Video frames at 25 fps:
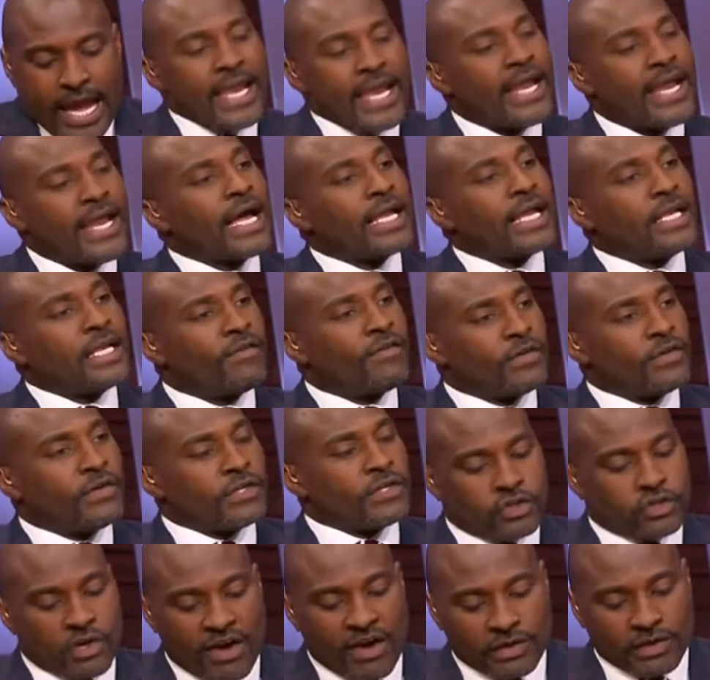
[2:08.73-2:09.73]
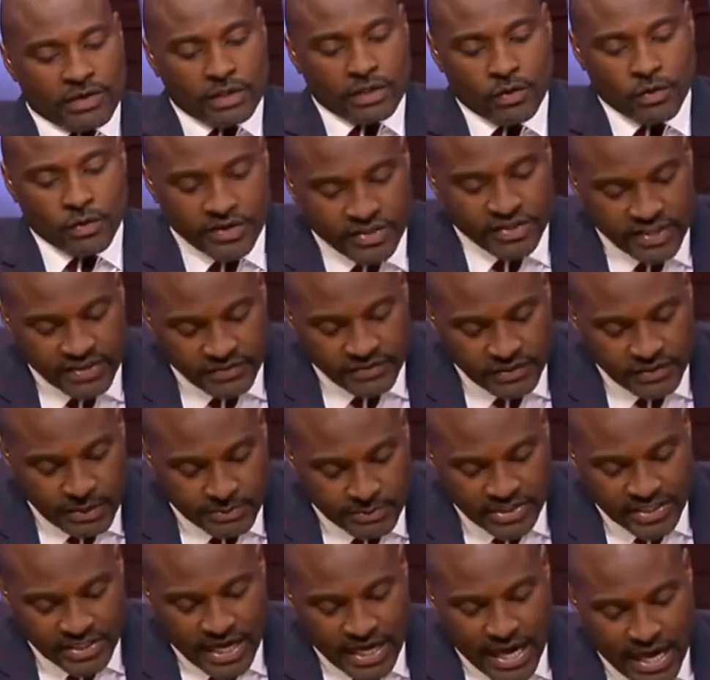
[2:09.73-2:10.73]
And I got love for Trevor Lawrence
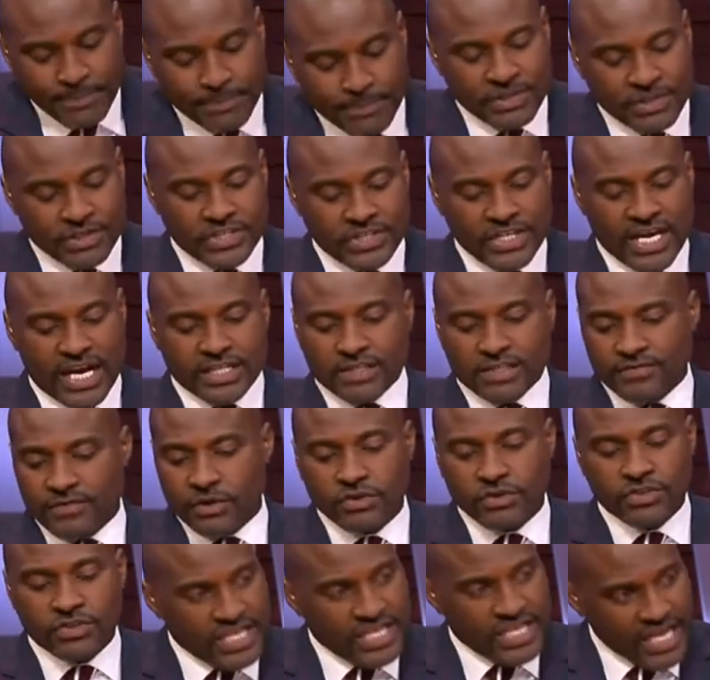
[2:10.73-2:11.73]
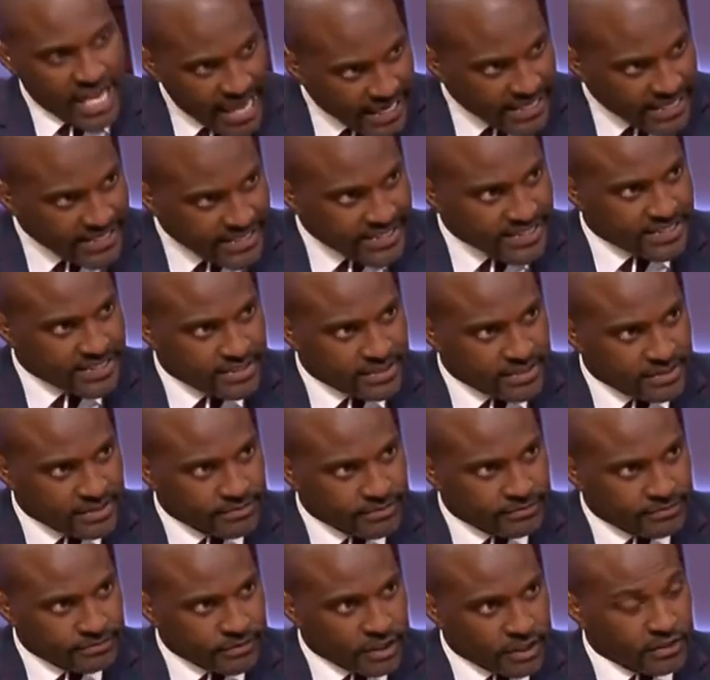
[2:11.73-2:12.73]
living up to the hype in Jacksonville. Yes.
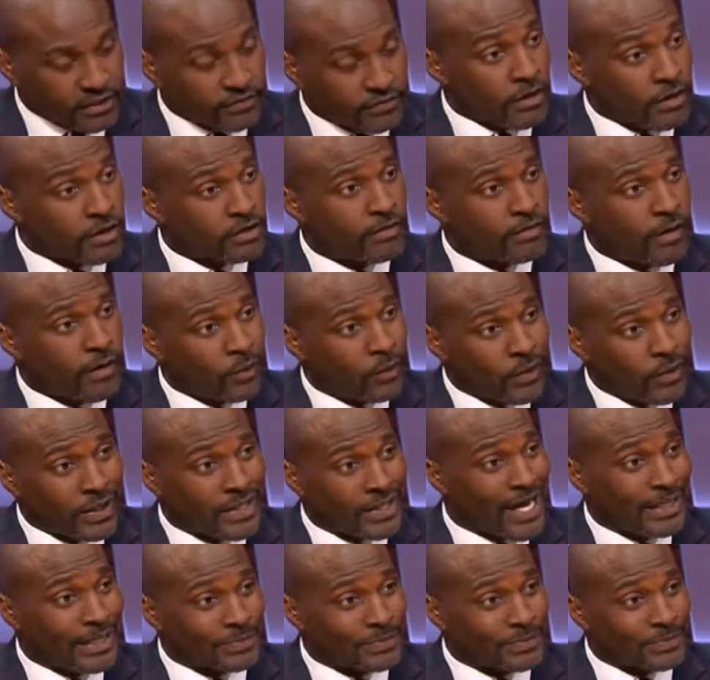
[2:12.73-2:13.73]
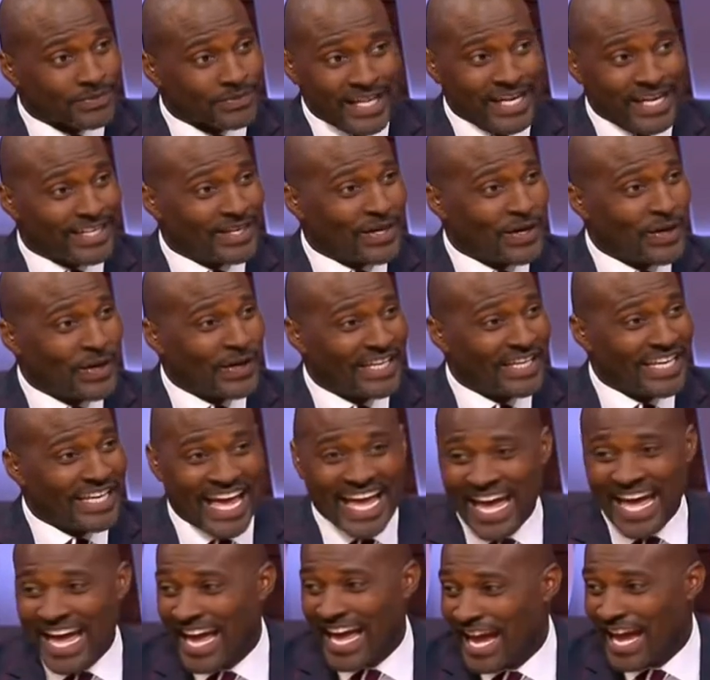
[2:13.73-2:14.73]
Because first of all, what hype? Like, who in
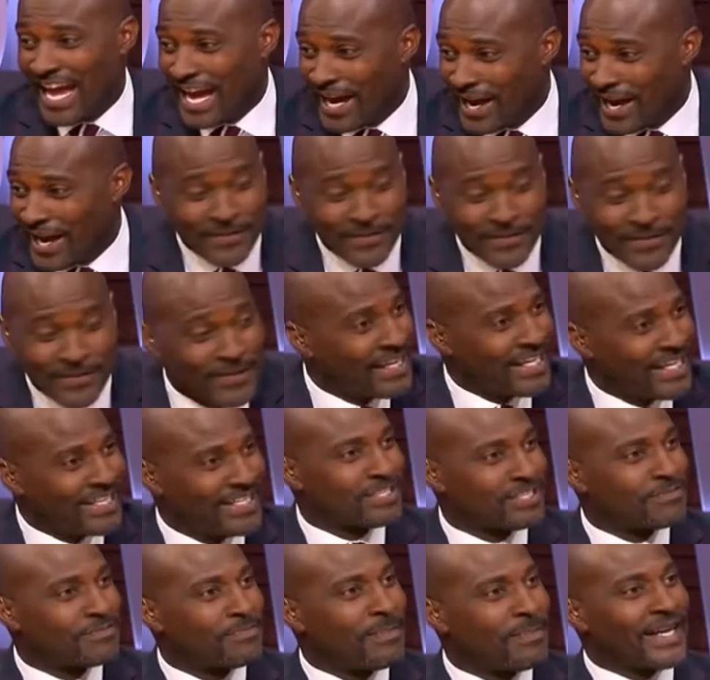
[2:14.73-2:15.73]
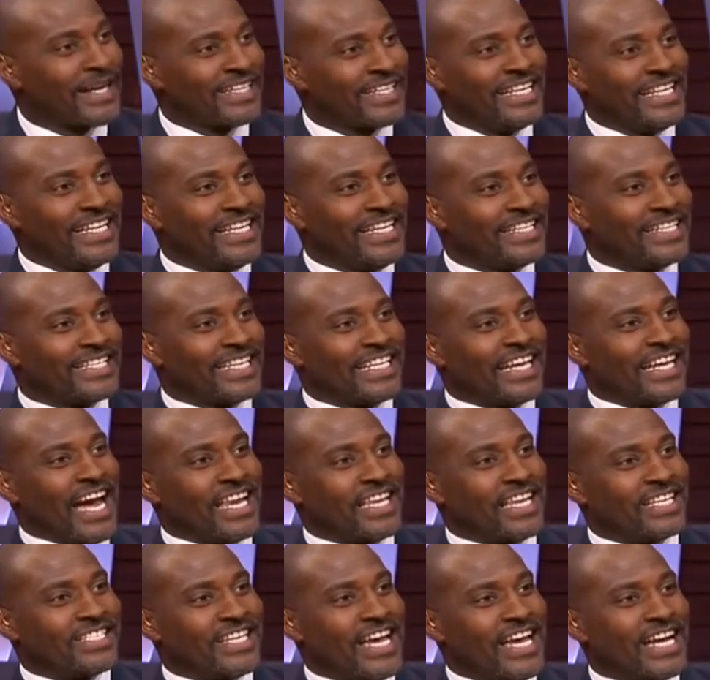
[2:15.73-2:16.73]
the hell is expecting
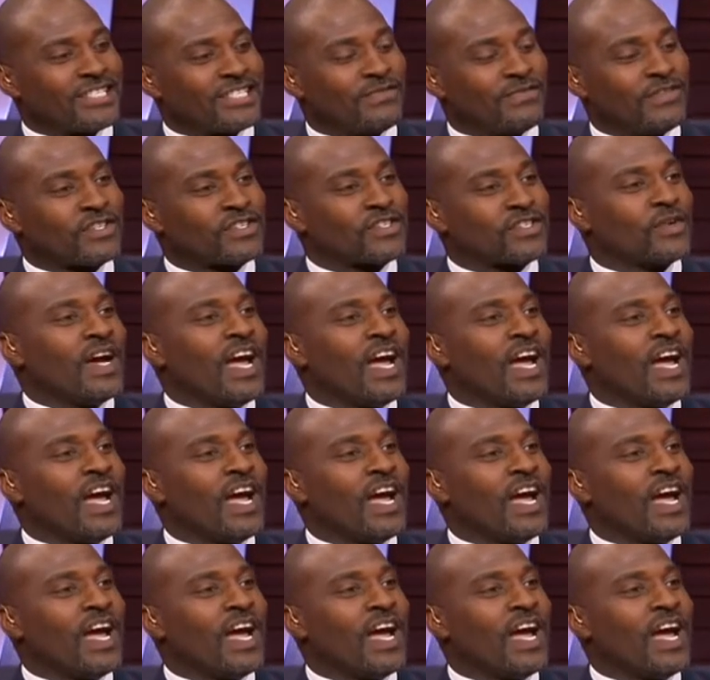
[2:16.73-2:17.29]
anything out of Jacksonville?